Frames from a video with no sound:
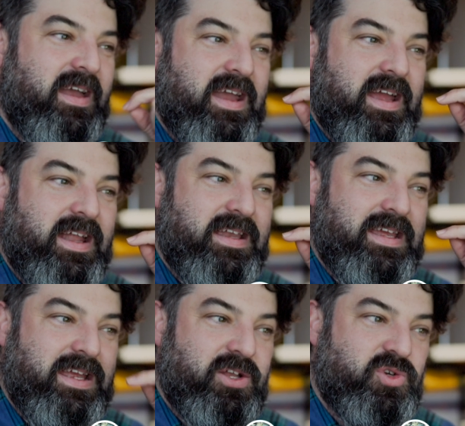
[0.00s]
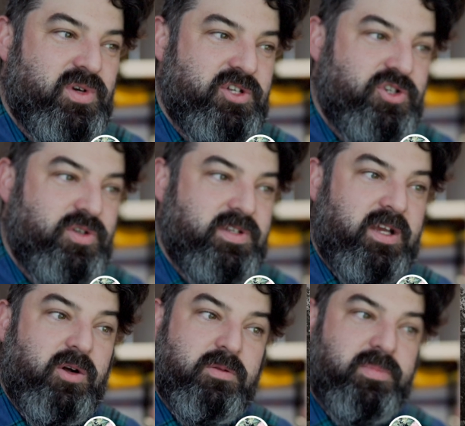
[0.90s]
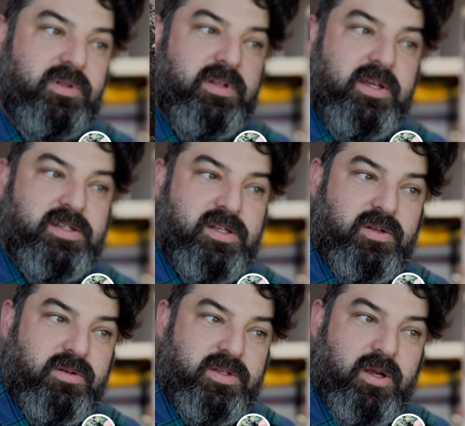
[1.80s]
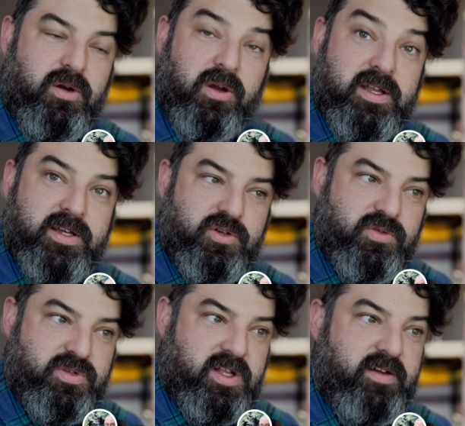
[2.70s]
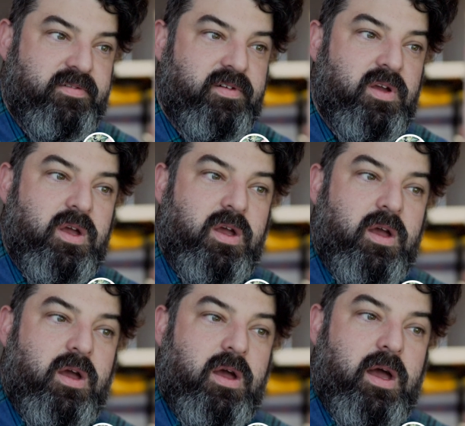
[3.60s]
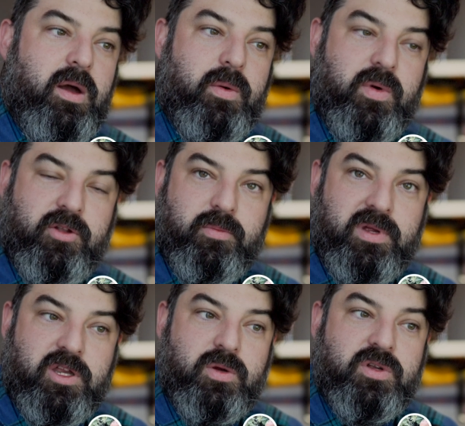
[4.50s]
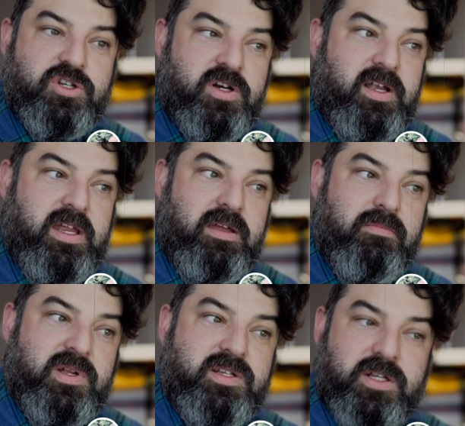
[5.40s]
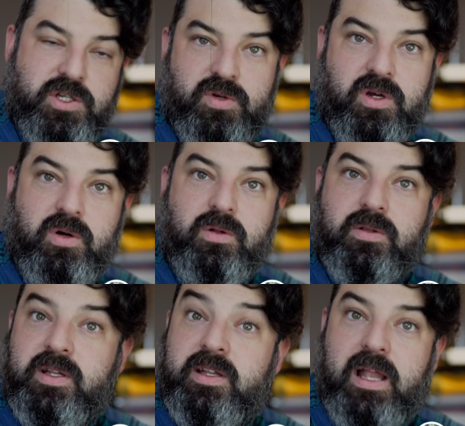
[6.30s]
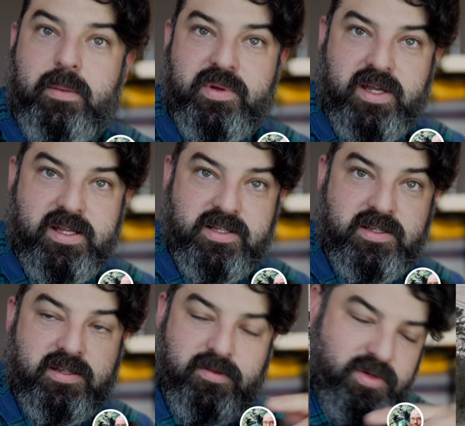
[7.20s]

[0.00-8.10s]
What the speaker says: And he enjoys shooting old buildings and architectural stuff, whether it be new and shiny, mid-century, or old and dilapidated.